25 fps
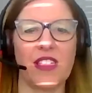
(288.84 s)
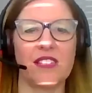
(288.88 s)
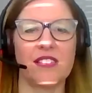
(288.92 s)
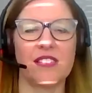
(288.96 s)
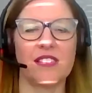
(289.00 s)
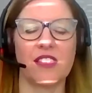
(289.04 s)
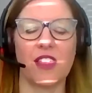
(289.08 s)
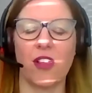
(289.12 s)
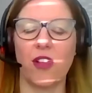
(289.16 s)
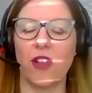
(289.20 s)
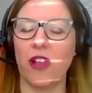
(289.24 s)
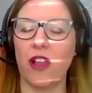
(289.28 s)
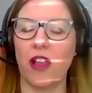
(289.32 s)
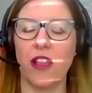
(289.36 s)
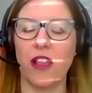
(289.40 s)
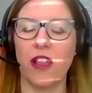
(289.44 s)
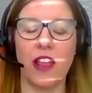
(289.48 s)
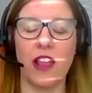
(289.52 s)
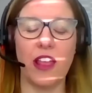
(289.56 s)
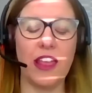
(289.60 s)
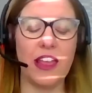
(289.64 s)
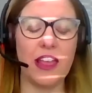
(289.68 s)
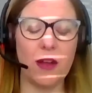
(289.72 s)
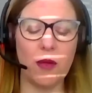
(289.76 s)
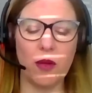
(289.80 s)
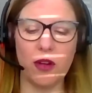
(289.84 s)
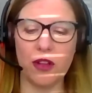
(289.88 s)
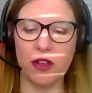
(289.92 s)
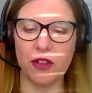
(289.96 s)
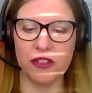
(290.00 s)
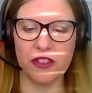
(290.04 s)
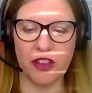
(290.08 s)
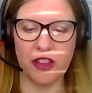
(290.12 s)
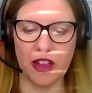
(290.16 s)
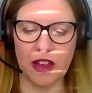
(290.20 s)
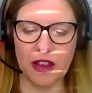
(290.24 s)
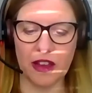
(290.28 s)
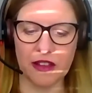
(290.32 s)
So I hear what you're
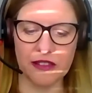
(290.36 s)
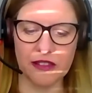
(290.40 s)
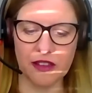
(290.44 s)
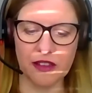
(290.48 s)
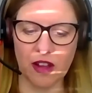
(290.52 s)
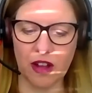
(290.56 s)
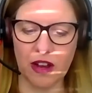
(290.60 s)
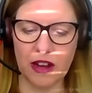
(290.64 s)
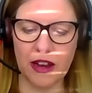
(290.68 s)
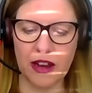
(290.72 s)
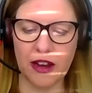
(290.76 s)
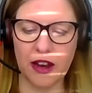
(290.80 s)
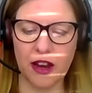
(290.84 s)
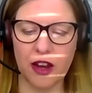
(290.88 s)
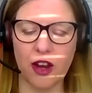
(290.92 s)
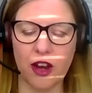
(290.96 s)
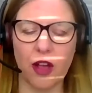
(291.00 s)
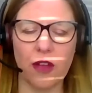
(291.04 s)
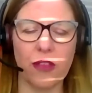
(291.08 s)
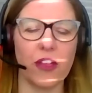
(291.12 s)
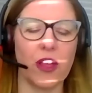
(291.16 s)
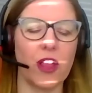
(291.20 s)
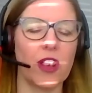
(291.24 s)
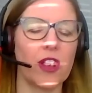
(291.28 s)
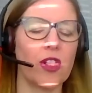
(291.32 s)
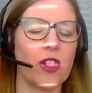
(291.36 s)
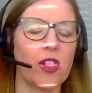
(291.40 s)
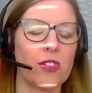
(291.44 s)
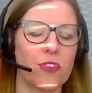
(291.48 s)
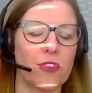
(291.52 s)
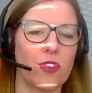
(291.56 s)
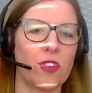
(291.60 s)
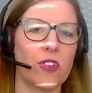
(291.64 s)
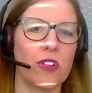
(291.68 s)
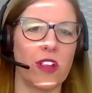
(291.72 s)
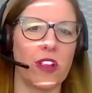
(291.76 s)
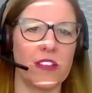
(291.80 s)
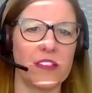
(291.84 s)
saying entirely, and I know that a lot of
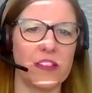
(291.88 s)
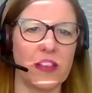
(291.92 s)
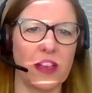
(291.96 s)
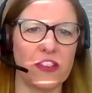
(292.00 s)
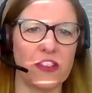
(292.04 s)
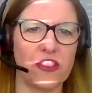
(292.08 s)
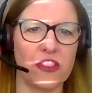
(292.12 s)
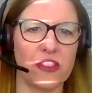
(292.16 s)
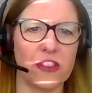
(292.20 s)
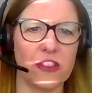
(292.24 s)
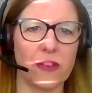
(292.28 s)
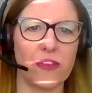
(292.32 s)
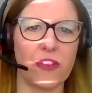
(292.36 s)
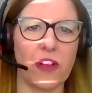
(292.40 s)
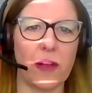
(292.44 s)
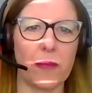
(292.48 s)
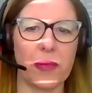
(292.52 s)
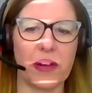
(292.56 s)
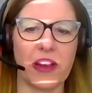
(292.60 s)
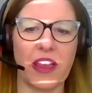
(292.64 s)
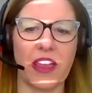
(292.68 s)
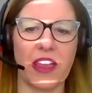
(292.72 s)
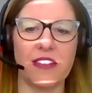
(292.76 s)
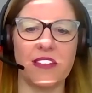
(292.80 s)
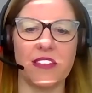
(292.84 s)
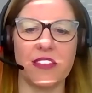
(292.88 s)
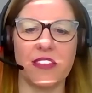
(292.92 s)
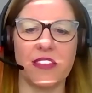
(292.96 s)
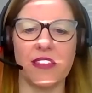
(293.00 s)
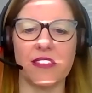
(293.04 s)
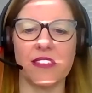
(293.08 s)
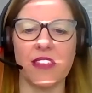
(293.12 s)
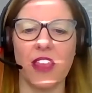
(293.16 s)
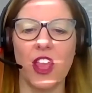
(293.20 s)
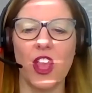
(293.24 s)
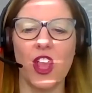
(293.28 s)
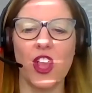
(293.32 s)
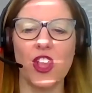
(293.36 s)
organisations have replicated this.
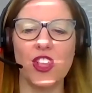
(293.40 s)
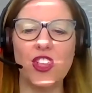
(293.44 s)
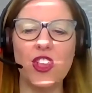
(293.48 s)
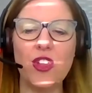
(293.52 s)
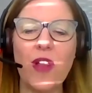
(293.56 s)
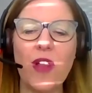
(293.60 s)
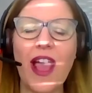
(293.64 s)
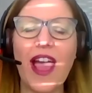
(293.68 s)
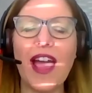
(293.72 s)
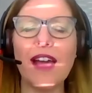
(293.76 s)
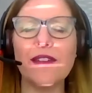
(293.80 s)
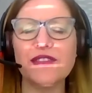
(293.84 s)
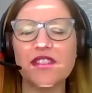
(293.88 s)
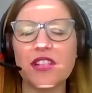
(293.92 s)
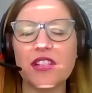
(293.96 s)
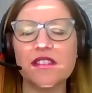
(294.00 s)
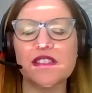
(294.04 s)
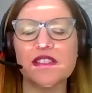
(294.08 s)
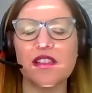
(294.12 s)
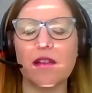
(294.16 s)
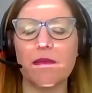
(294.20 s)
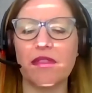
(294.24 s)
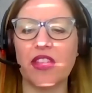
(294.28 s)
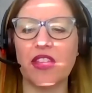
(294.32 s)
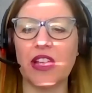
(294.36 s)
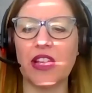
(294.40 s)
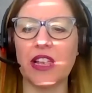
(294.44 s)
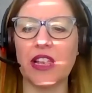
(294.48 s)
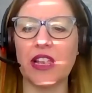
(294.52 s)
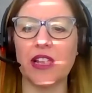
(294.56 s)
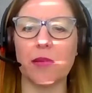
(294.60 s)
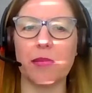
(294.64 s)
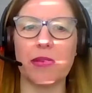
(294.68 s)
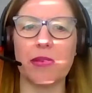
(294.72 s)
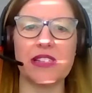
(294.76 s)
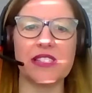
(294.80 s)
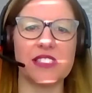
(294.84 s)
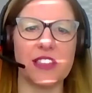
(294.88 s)
You have done something a
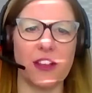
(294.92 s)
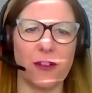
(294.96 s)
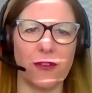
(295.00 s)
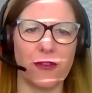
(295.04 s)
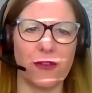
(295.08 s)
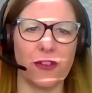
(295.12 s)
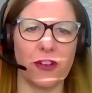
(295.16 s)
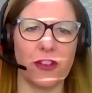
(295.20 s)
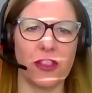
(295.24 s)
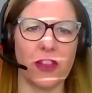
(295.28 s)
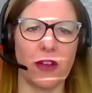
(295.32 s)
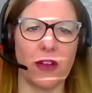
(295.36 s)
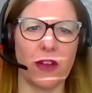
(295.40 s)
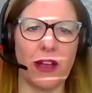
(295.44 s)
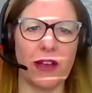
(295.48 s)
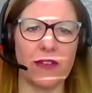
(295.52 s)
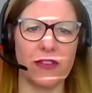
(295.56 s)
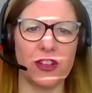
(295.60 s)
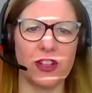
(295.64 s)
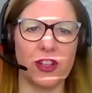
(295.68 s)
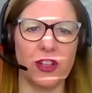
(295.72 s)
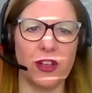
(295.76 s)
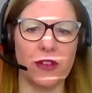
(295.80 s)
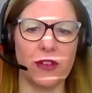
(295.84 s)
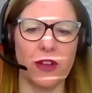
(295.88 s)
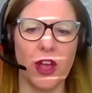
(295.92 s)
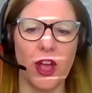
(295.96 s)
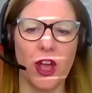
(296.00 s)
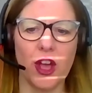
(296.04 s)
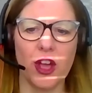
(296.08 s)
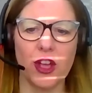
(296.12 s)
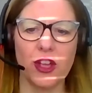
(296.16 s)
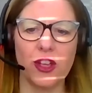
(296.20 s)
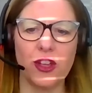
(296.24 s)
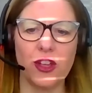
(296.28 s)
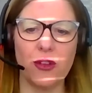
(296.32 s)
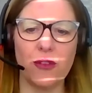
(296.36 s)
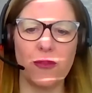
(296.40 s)
little bit different, though, haven't you?
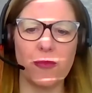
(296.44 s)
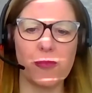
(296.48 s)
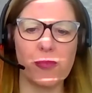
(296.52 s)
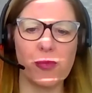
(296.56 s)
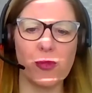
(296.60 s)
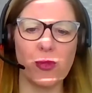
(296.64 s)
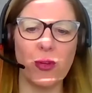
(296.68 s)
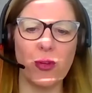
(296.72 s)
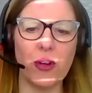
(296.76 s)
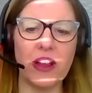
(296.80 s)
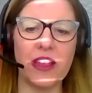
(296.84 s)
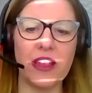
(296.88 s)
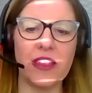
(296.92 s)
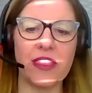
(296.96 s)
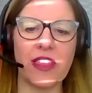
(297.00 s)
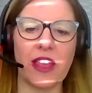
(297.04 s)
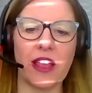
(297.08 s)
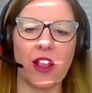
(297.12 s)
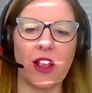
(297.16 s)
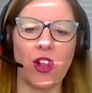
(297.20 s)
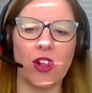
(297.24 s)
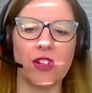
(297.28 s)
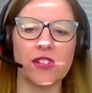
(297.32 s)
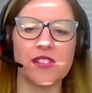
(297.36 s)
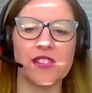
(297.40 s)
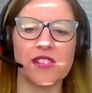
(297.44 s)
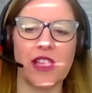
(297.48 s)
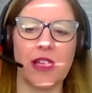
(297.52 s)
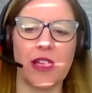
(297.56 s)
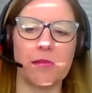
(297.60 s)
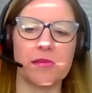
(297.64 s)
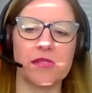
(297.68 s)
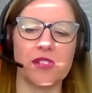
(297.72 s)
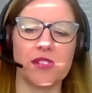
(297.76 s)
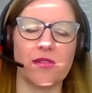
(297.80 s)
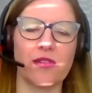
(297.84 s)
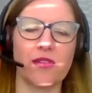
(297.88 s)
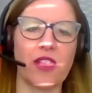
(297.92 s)
You've brought in that
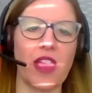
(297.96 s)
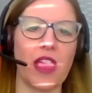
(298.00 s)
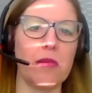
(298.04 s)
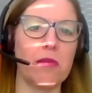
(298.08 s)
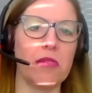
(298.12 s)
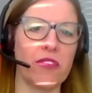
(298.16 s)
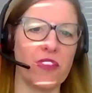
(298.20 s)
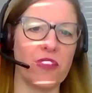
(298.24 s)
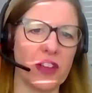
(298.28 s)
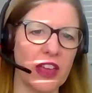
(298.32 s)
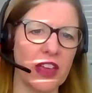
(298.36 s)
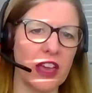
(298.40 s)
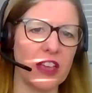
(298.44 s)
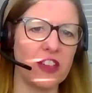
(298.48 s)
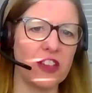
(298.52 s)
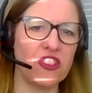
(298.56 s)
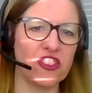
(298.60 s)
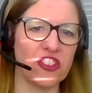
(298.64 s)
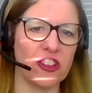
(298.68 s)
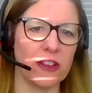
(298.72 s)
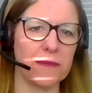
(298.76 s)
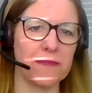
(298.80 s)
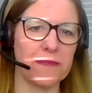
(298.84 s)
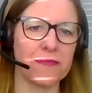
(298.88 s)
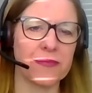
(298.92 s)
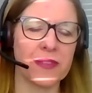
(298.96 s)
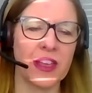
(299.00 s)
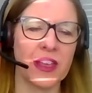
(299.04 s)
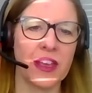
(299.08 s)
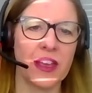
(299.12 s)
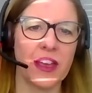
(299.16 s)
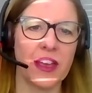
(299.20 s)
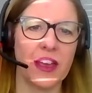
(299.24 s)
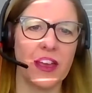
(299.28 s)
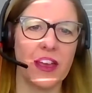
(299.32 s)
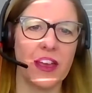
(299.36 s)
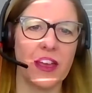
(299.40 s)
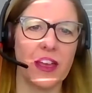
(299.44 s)
concept of gamification,
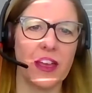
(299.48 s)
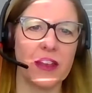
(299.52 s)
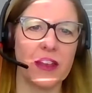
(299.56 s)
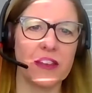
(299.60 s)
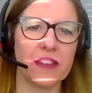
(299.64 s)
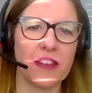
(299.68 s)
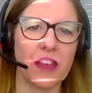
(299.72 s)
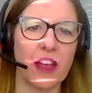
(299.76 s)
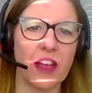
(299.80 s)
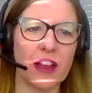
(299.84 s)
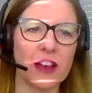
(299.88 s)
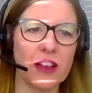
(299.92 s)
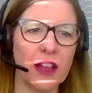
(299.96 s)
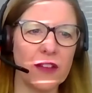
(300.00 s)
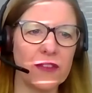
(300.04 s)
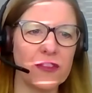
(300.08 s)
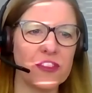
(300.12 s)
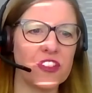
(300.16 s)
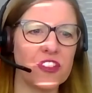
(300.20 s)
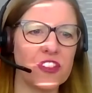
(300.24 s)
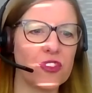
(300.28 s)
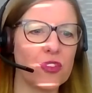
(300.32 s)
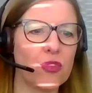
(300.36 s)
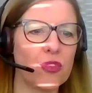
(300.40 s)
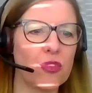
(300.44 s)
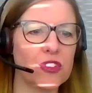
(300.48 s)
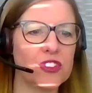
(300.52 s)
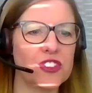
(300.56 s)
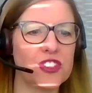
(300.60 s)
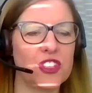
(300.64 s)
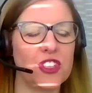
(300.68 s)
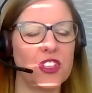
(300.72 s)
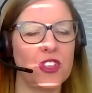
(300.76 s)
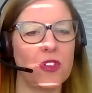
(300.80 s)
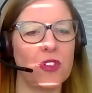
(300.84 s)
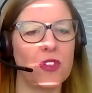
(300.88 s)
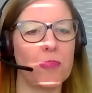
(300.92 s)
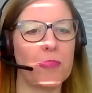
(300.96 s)
and I'd love to talk to
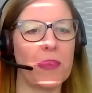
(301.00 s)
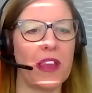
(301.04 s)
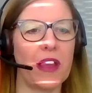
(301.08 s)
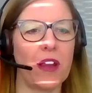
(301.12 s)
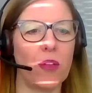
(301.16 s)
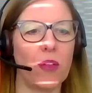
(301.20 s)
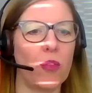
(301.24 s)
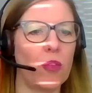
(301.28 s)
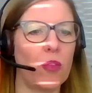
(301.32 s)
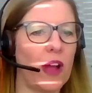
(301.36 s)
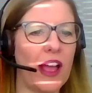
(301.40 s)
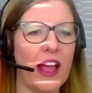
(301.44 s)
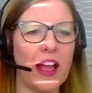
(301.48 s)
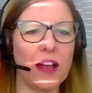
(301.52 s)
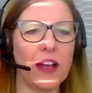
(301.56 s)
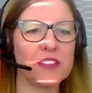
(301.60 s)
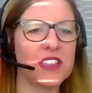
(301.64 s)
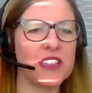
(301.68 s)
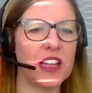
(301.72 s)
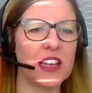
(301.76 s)
you about how's that